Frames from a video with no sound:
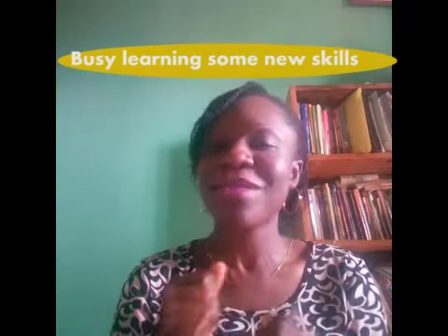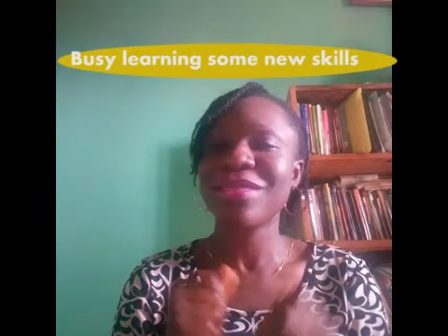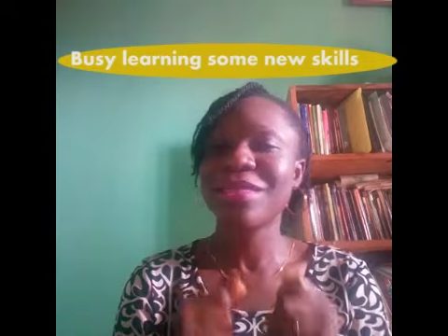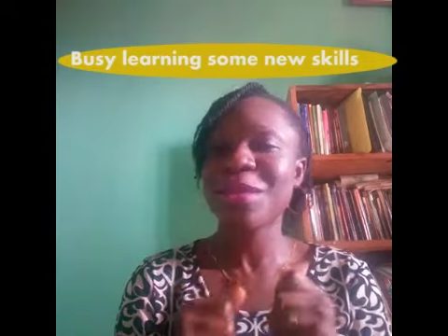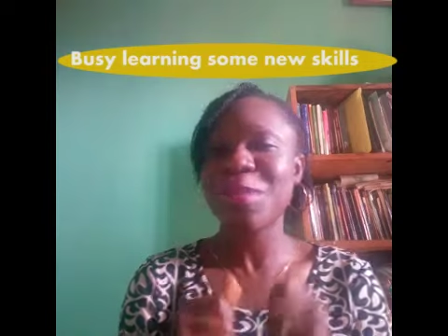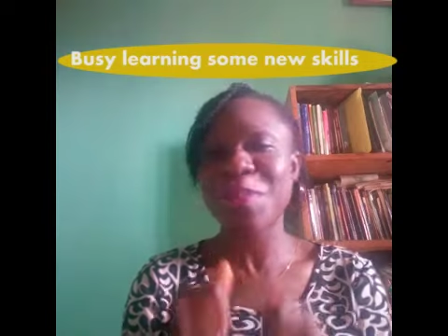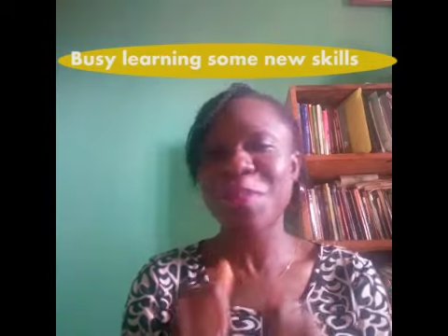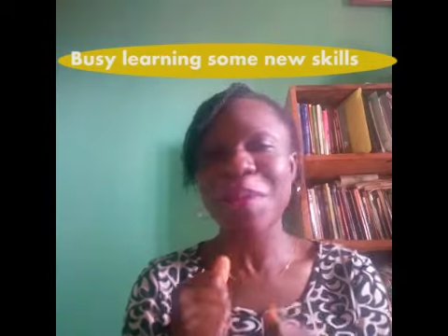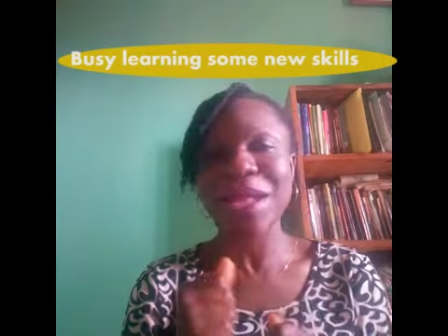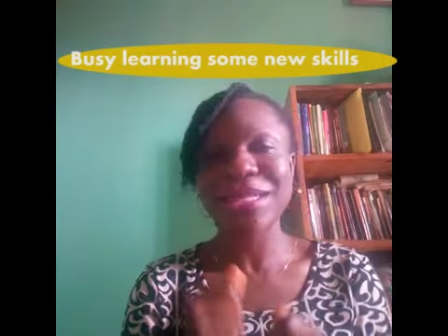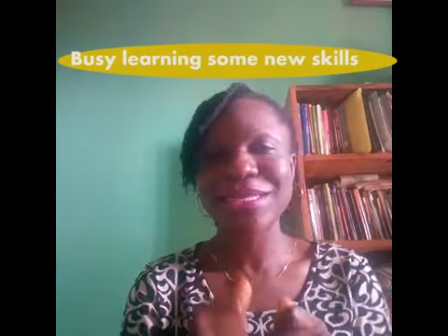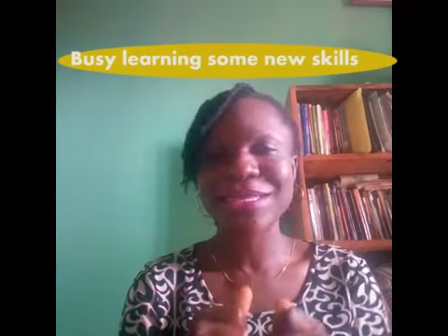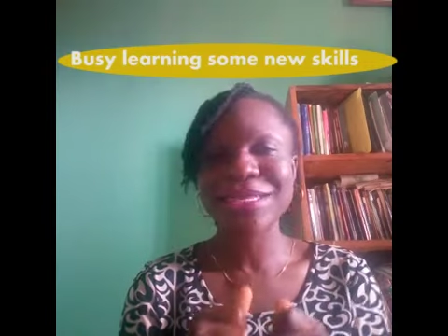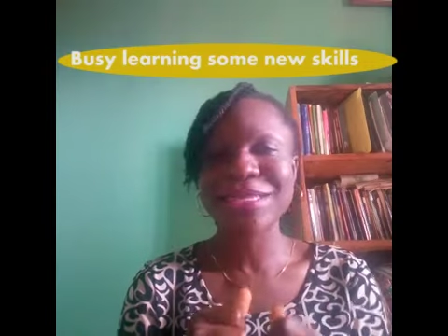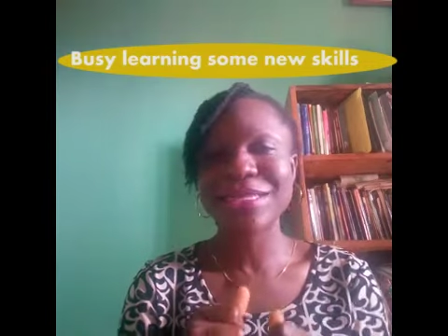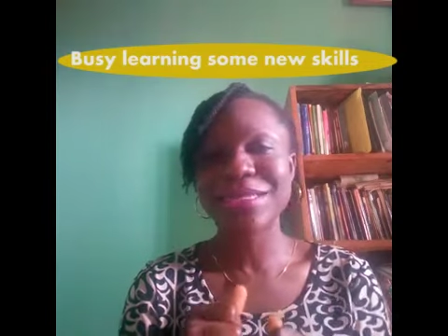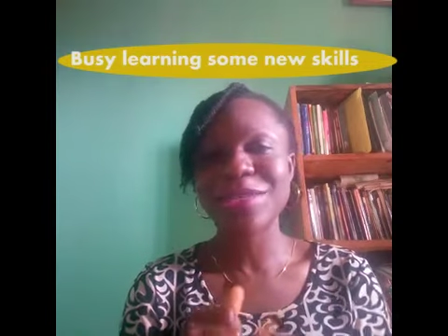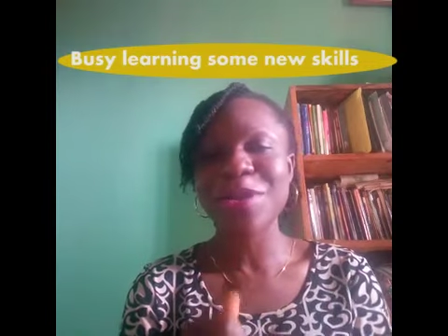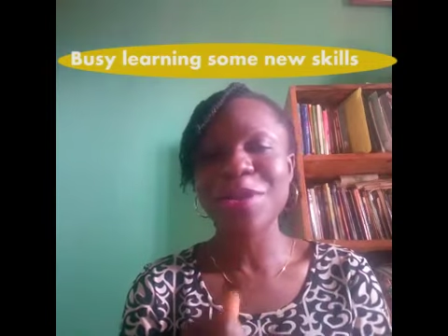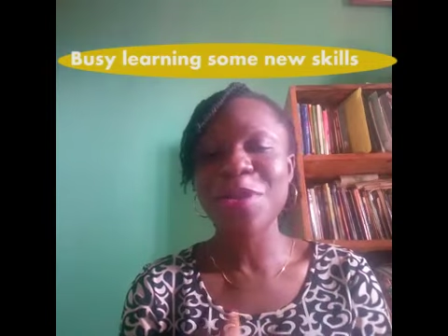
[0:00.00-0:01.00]
the
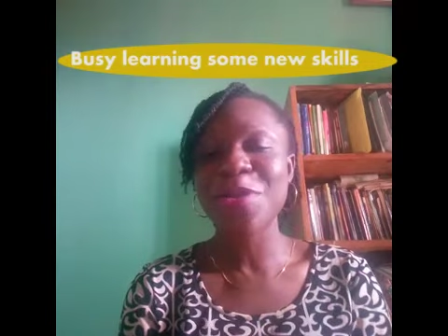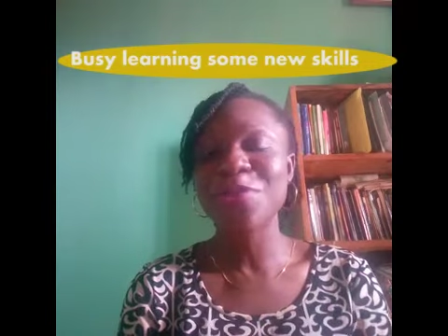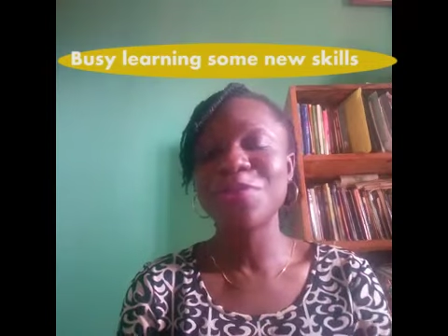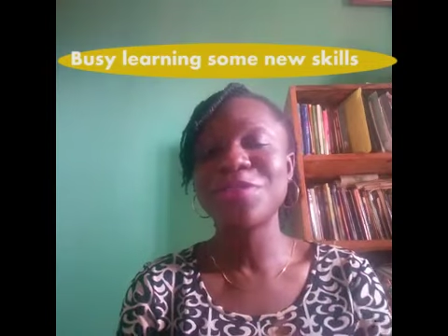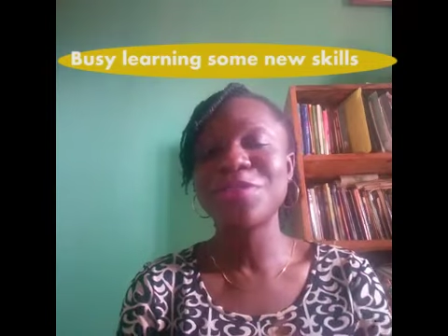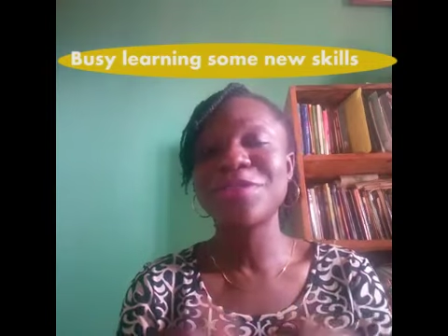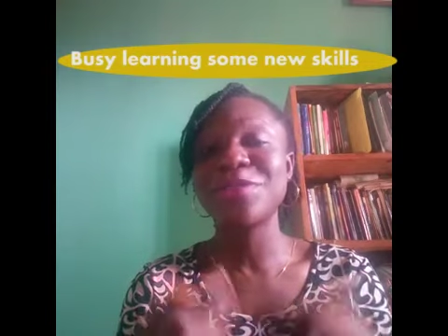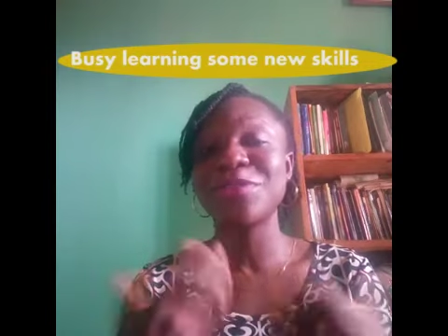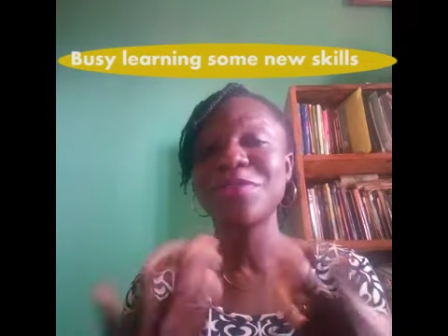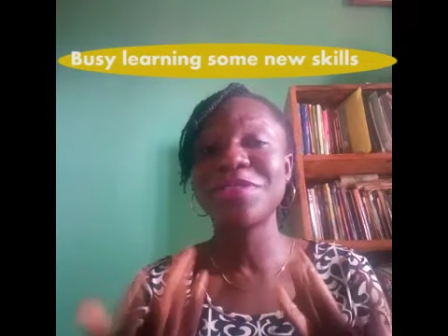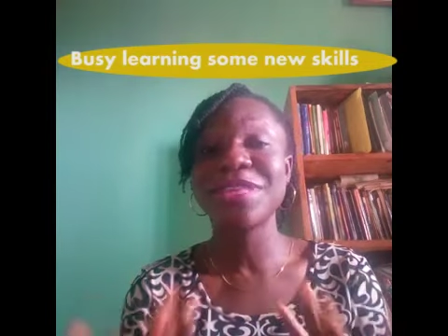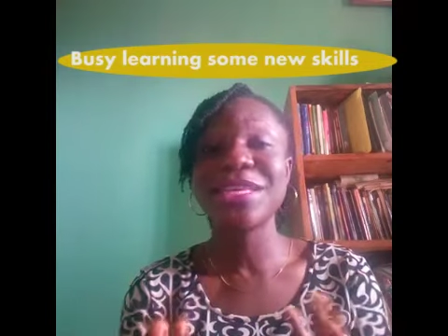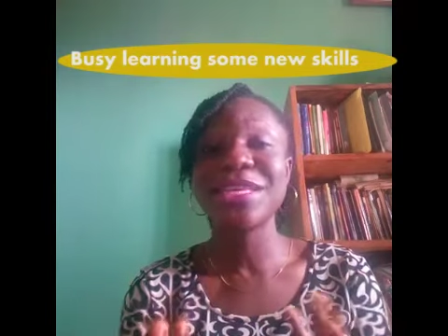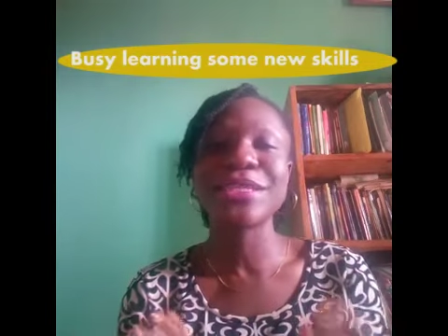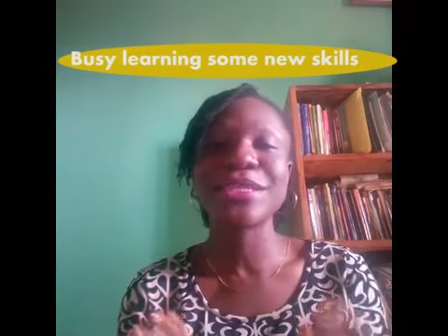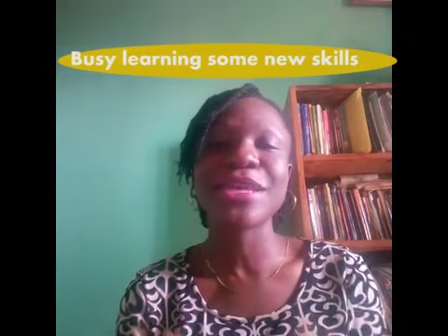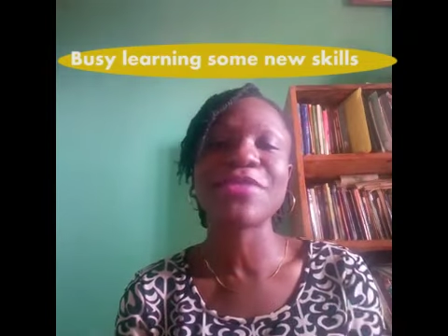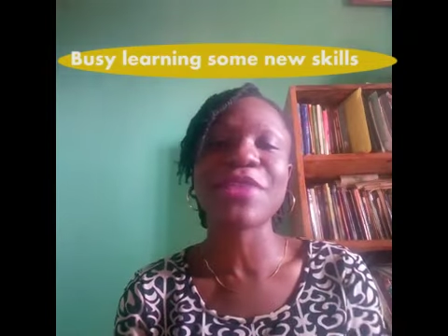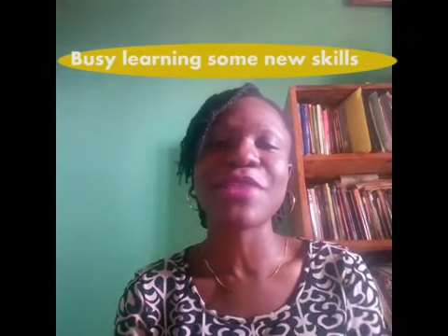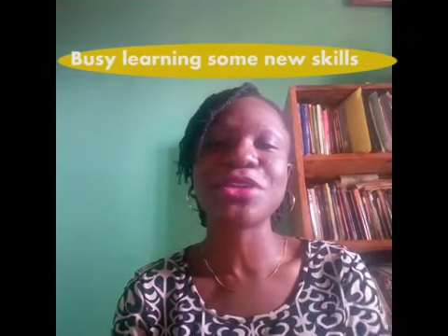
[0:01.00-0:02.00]
practice of some of the
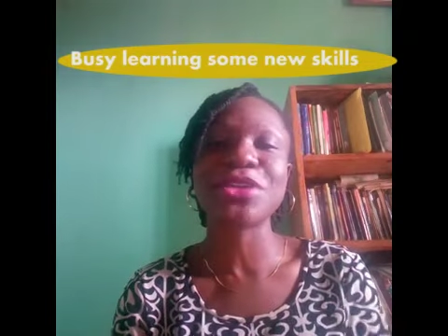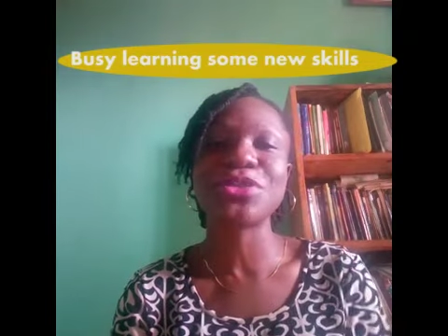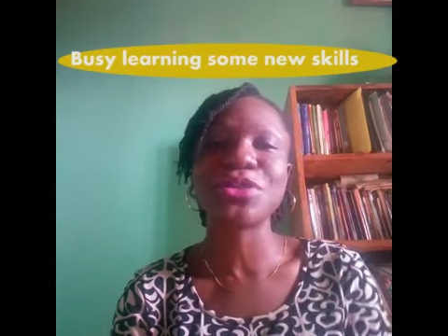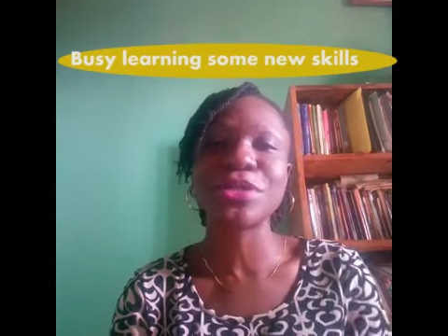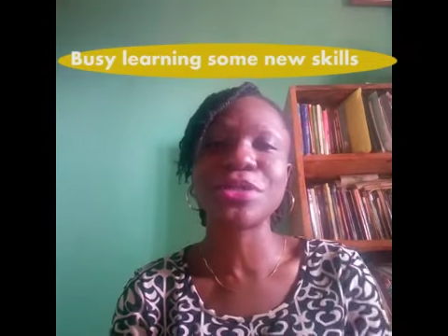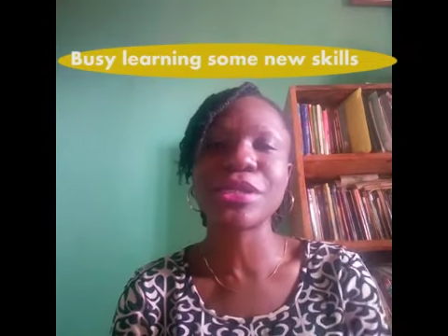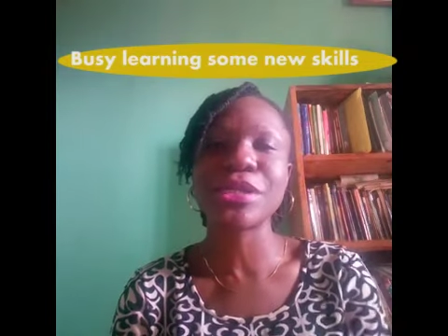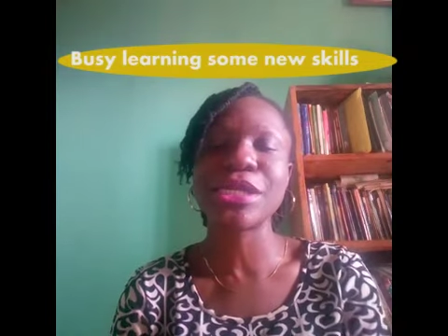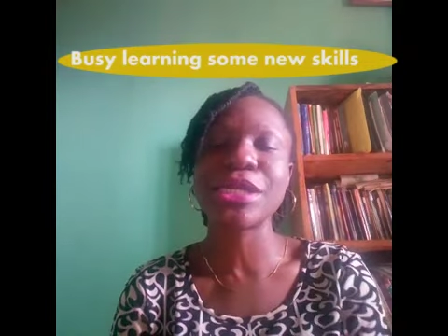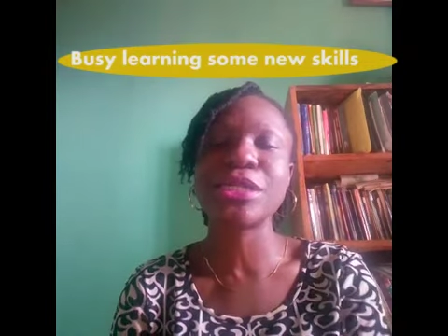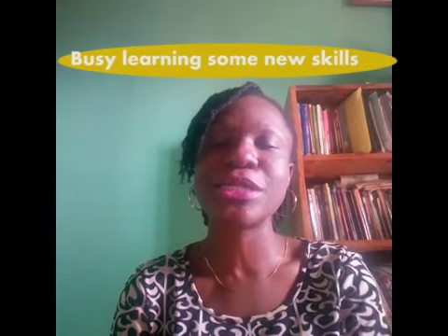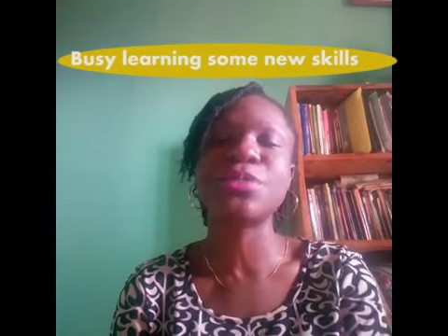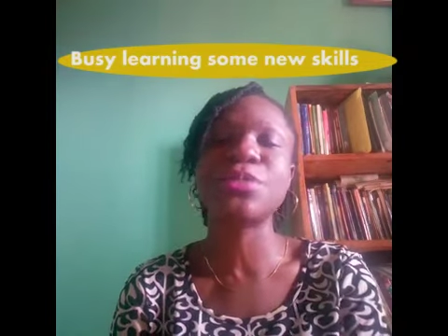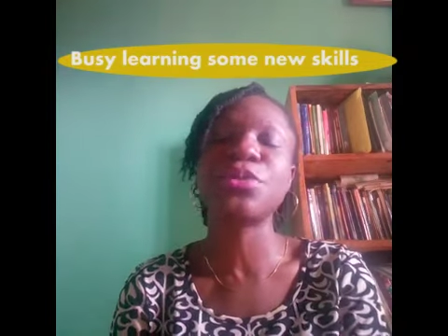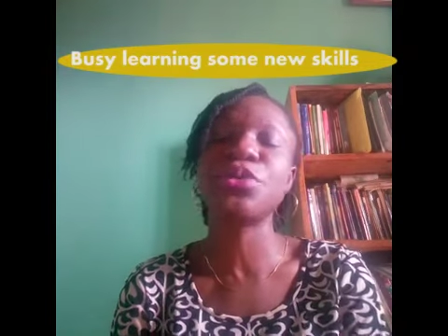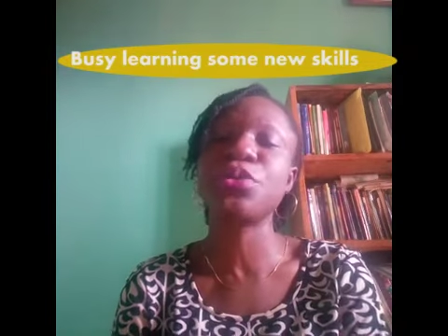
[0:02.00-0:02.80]
things I've actually learned.